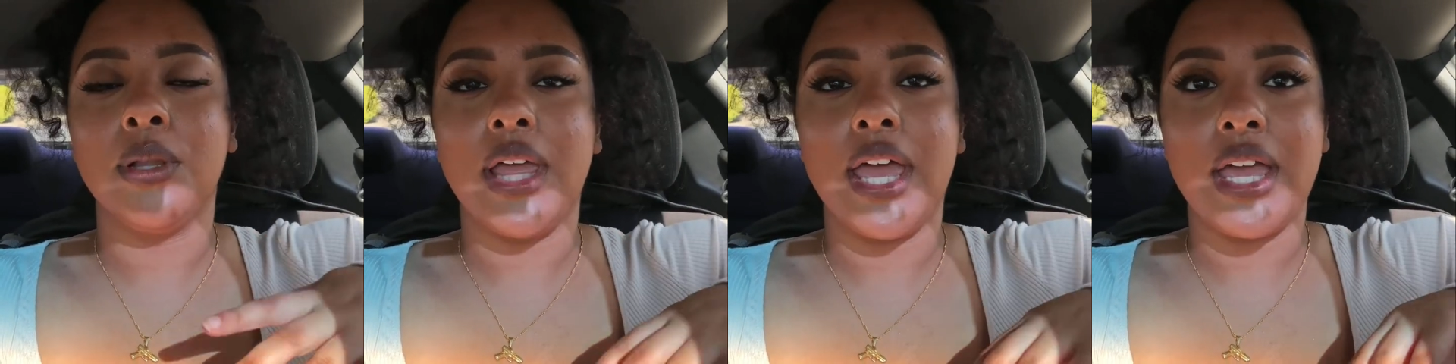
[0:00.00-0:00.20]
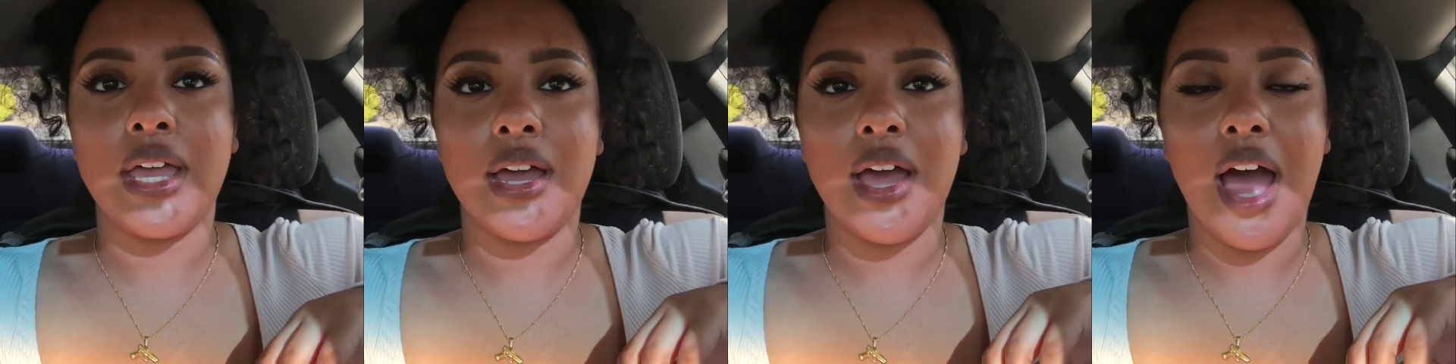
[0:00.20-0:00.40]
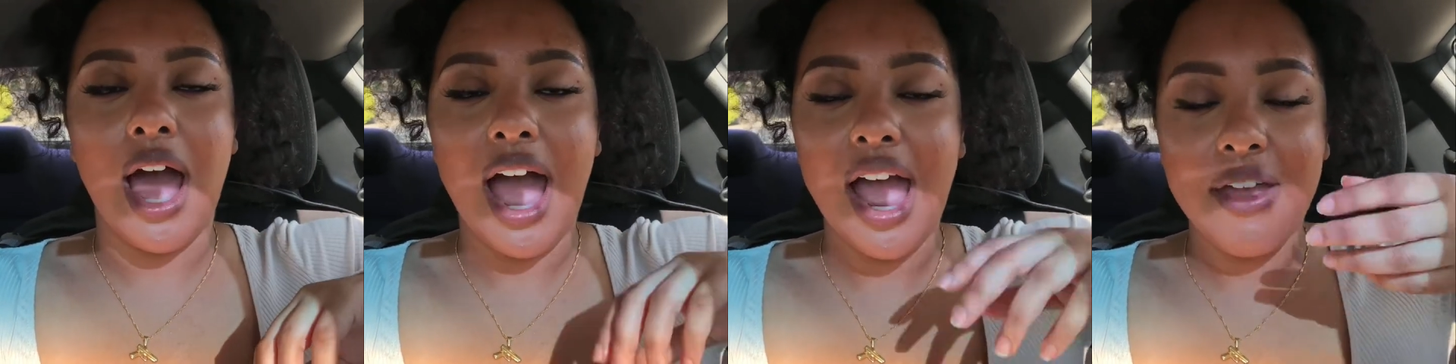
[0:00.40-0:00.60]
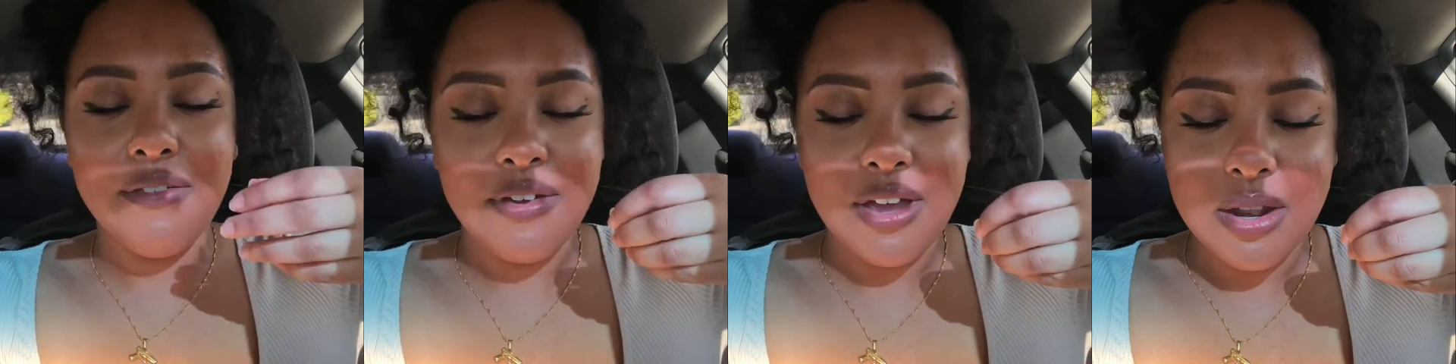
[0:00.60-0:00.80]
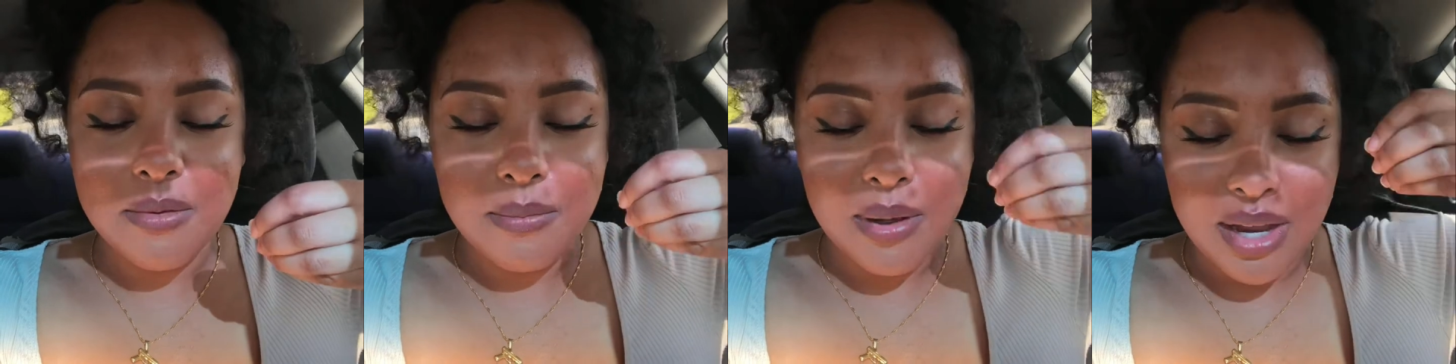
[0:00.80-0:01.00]
Like, I've
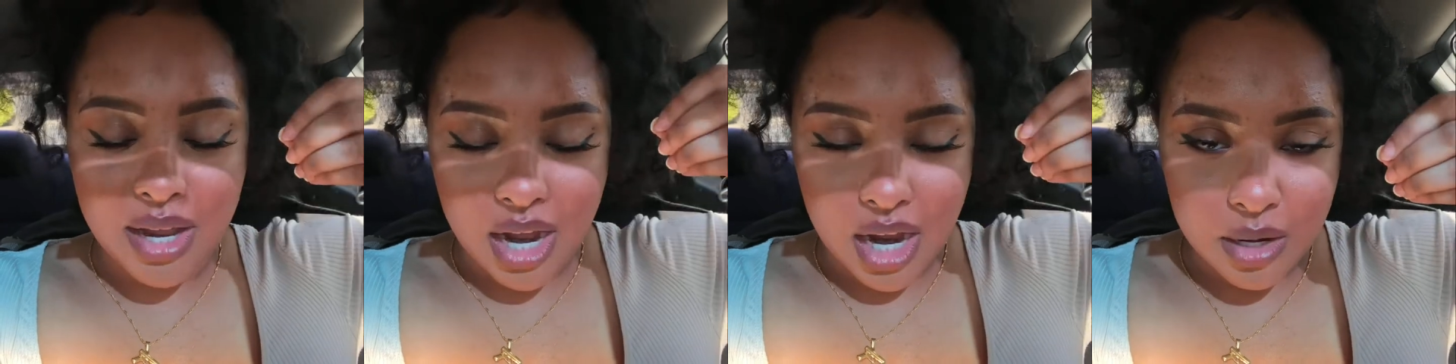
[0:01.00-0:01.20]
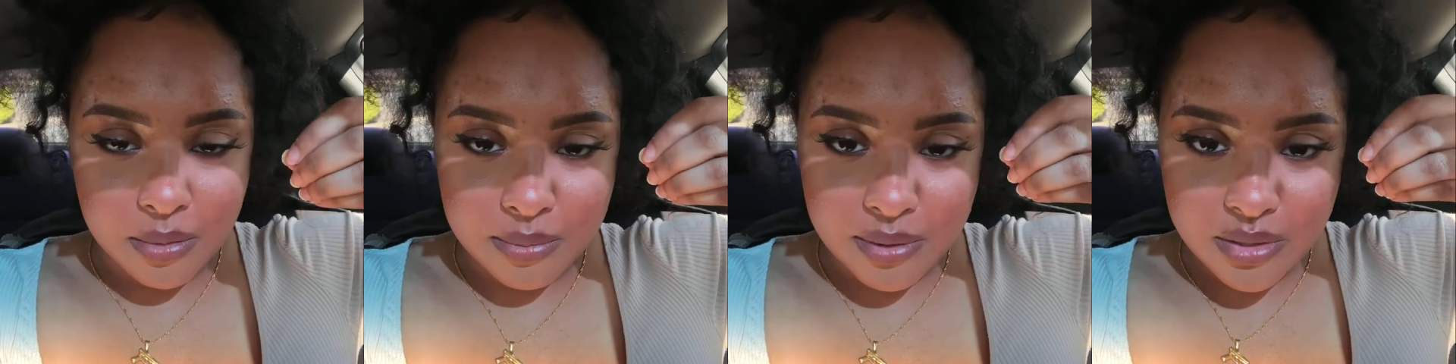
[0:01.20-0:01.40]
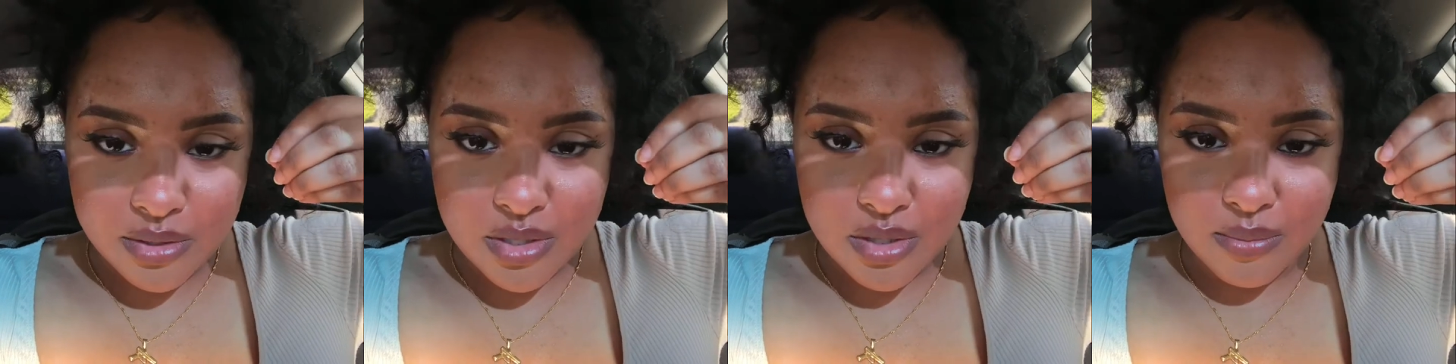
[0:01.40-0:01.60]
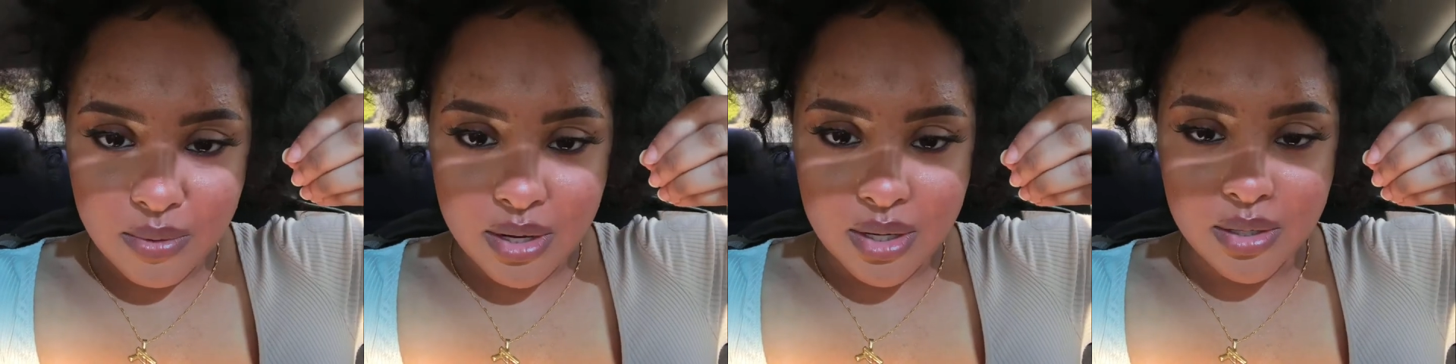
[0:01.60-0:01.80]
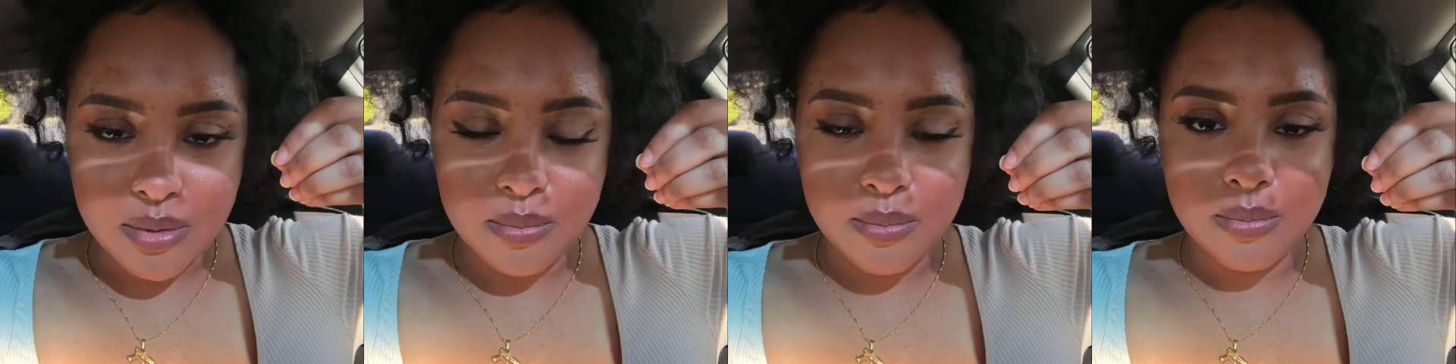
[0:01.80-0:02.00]
had my eyebrows
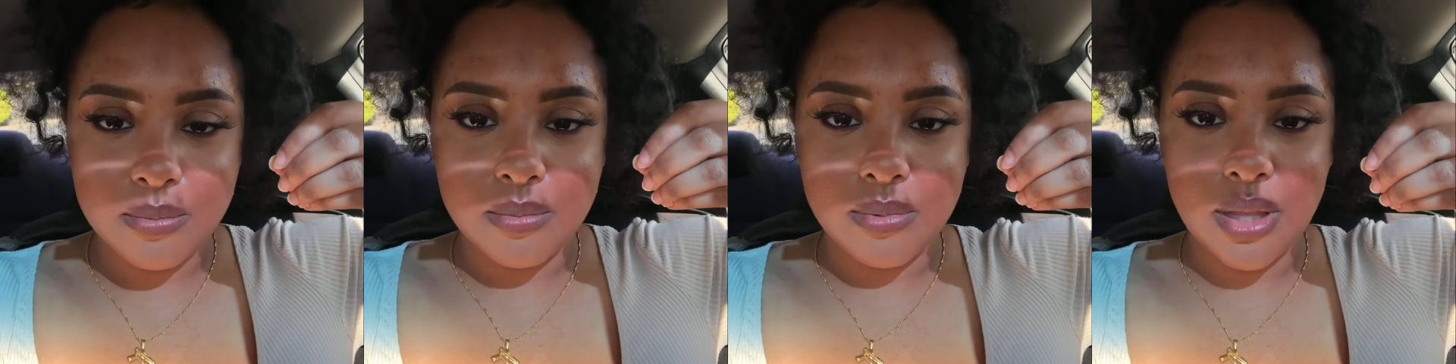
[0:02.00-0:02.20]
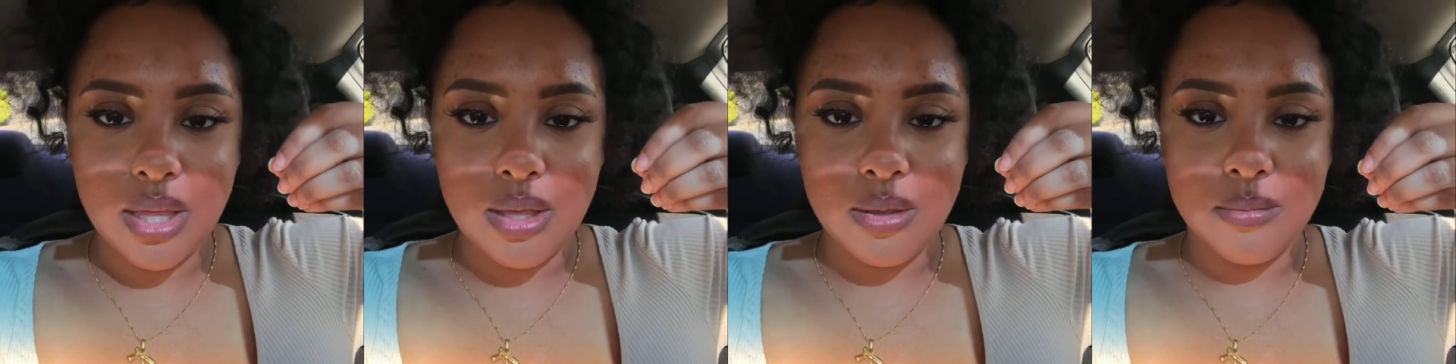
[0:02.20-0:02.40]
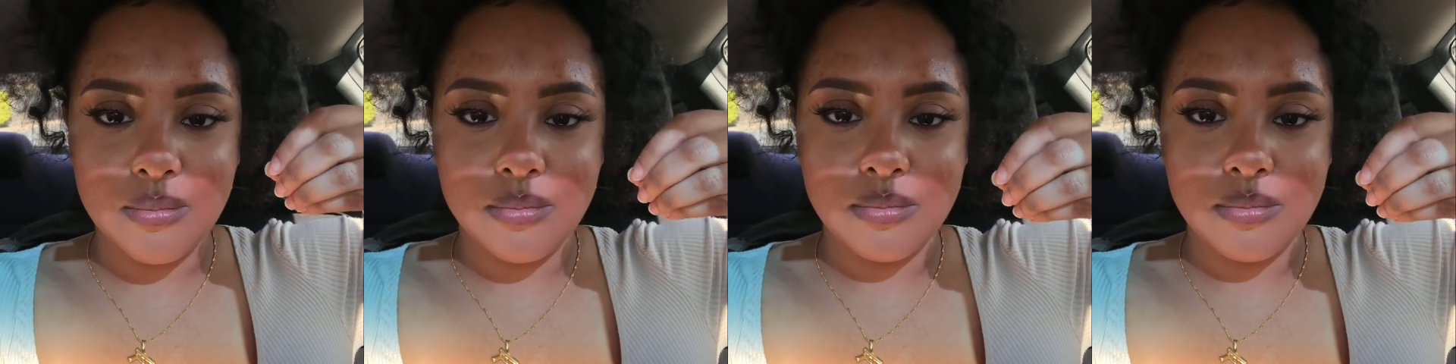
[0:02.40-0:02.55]
threaded, like